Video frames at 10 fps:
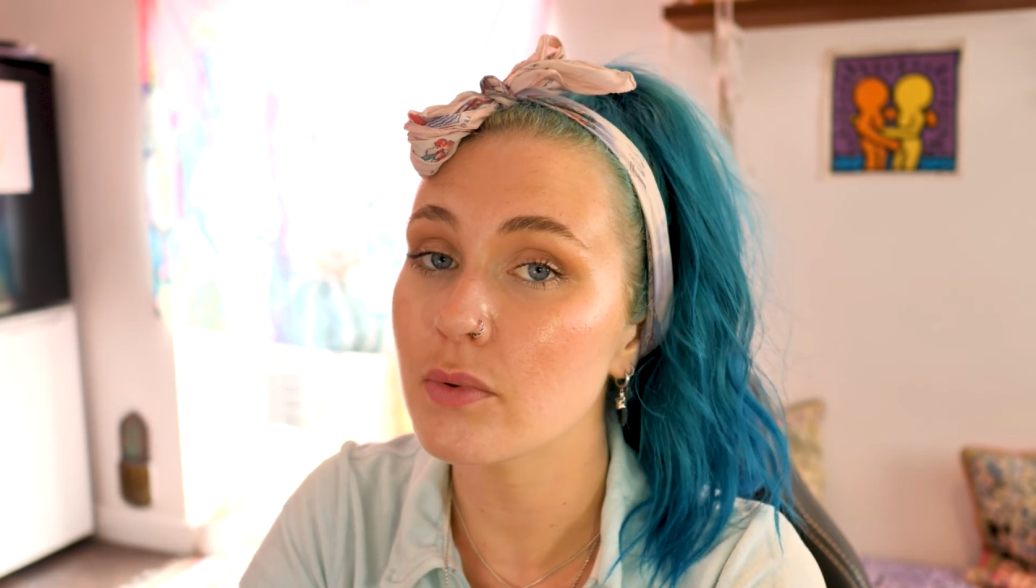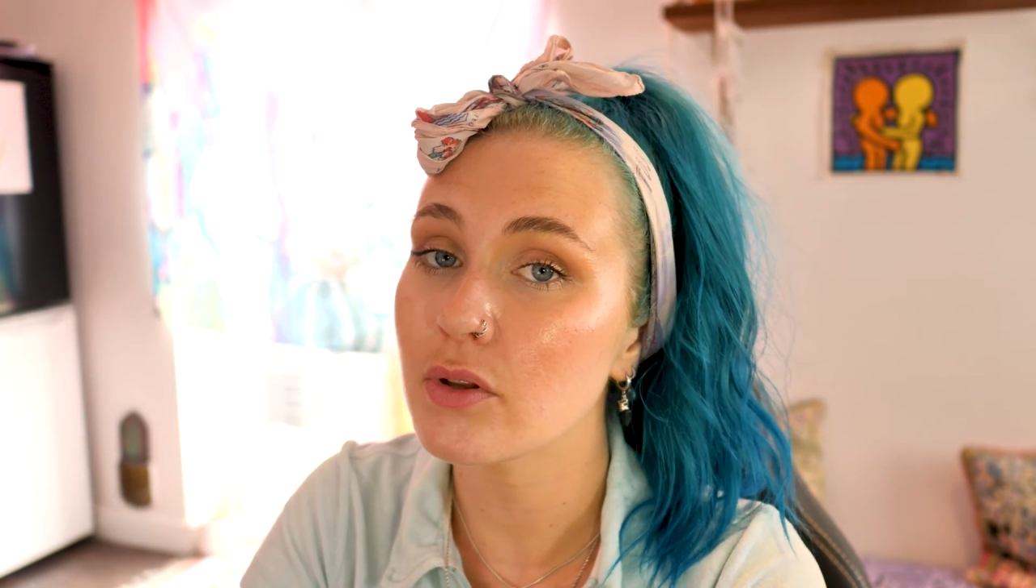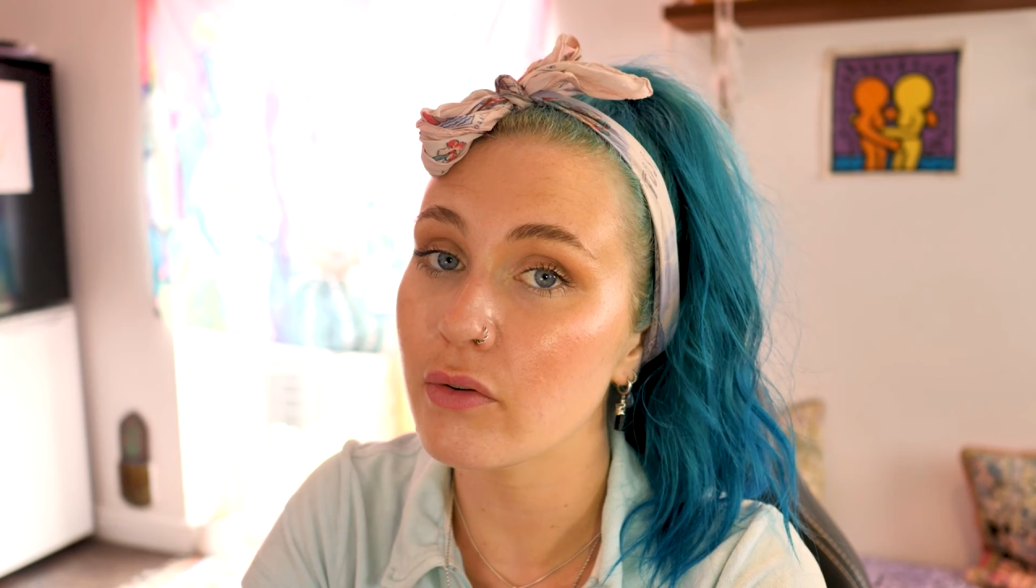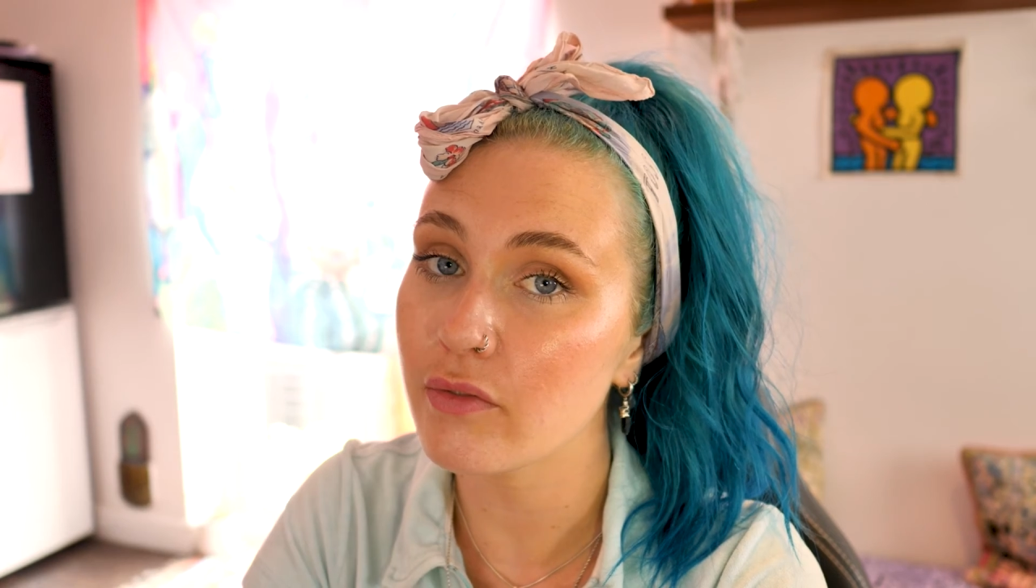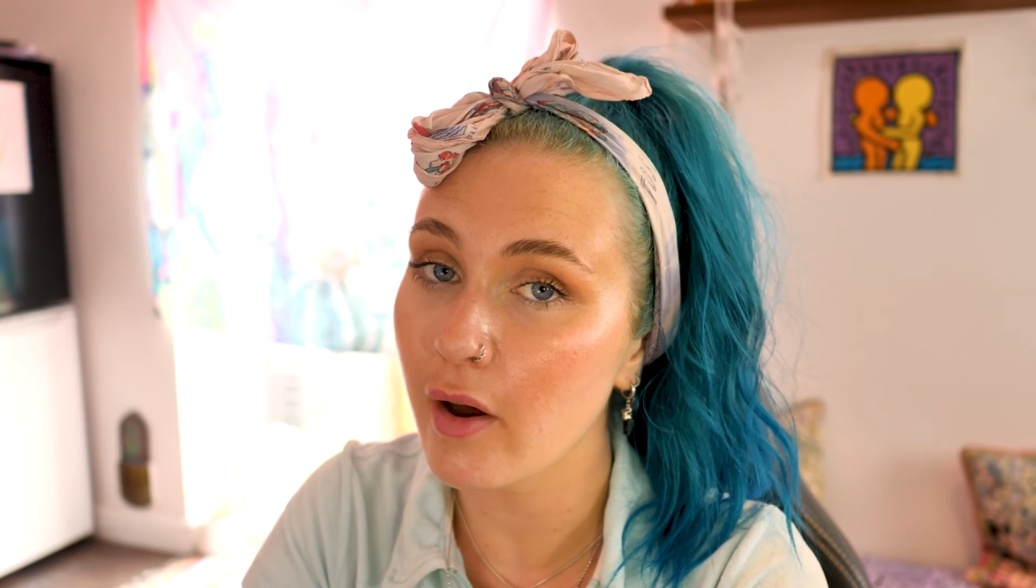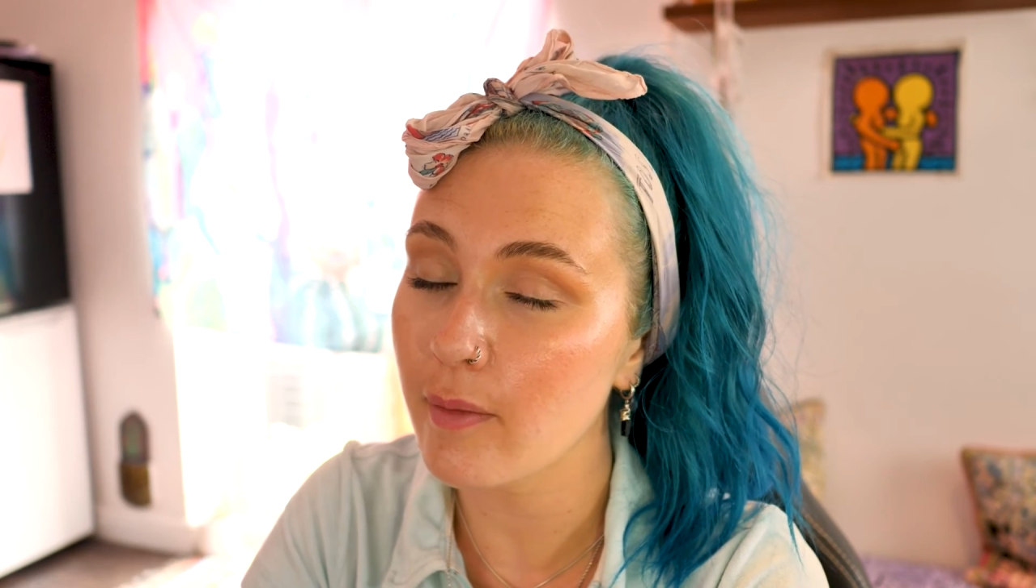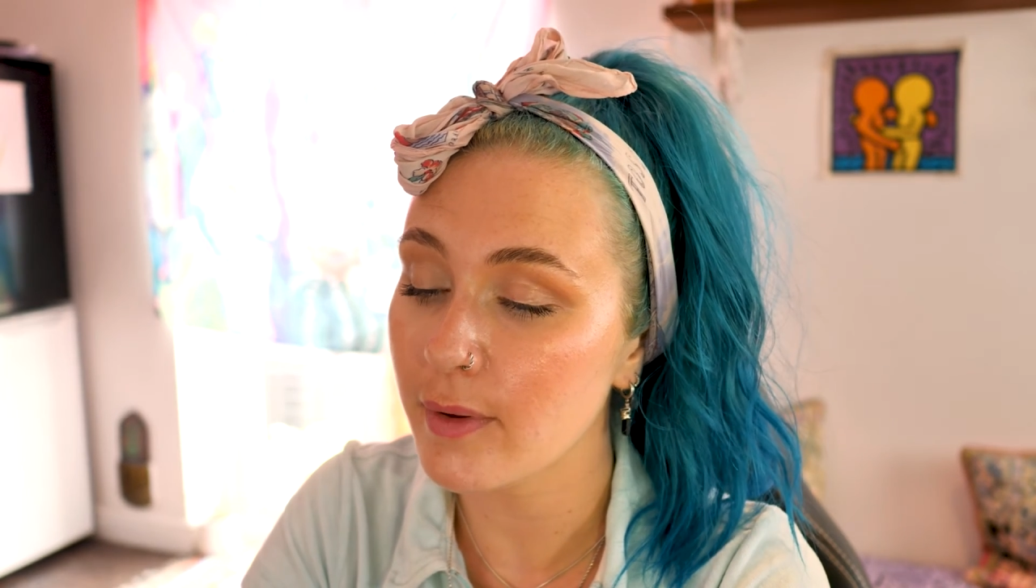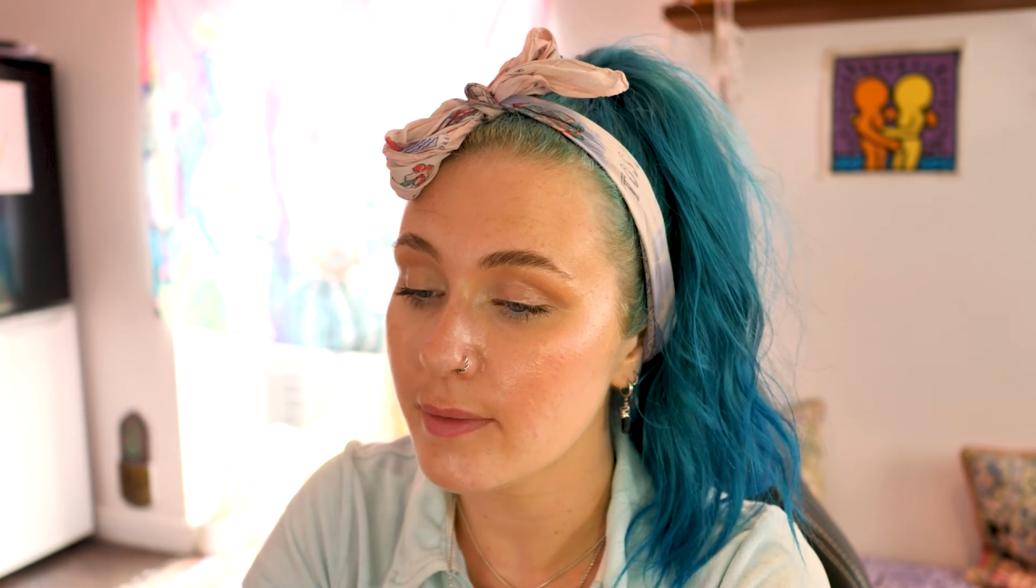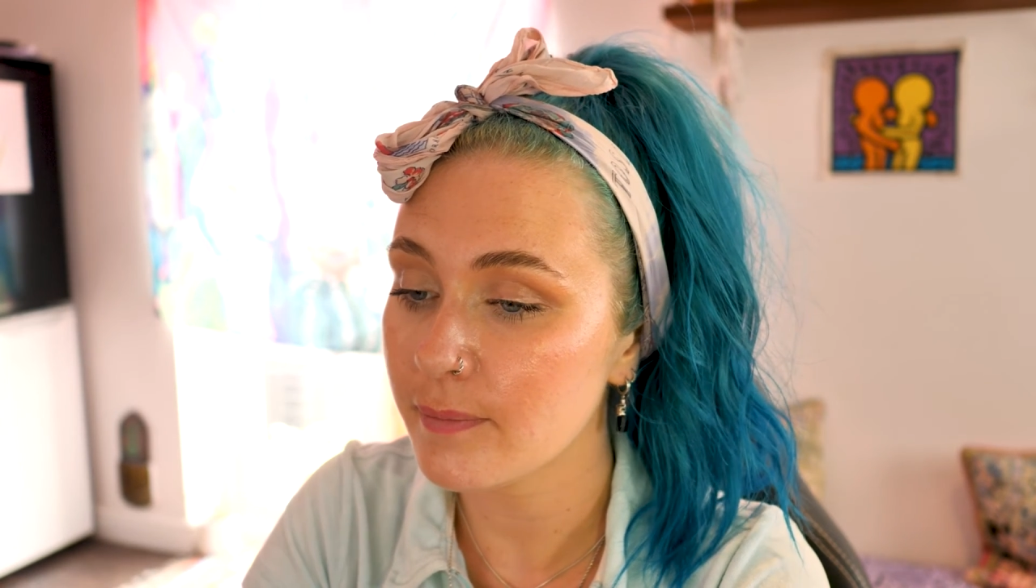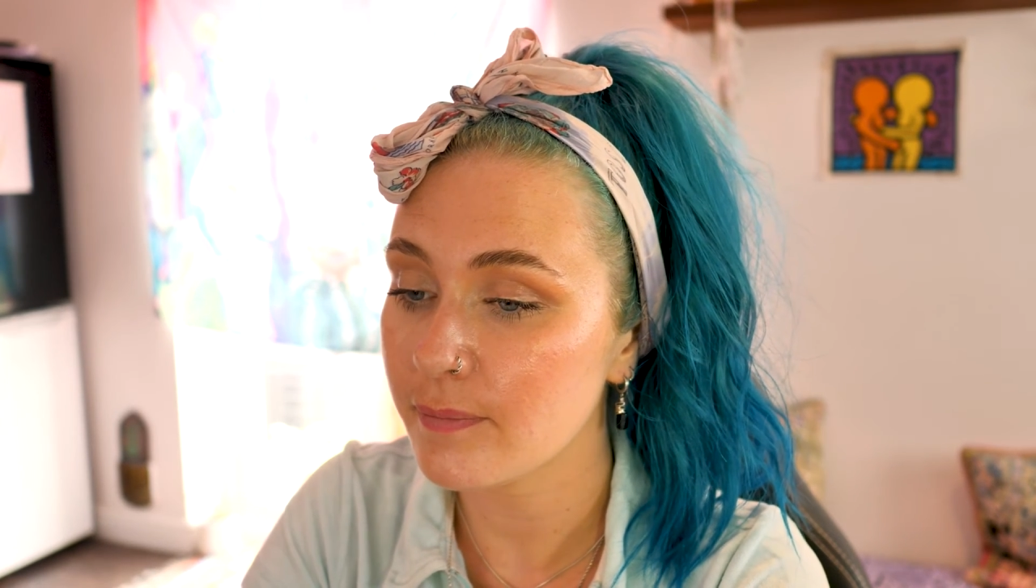with your environment.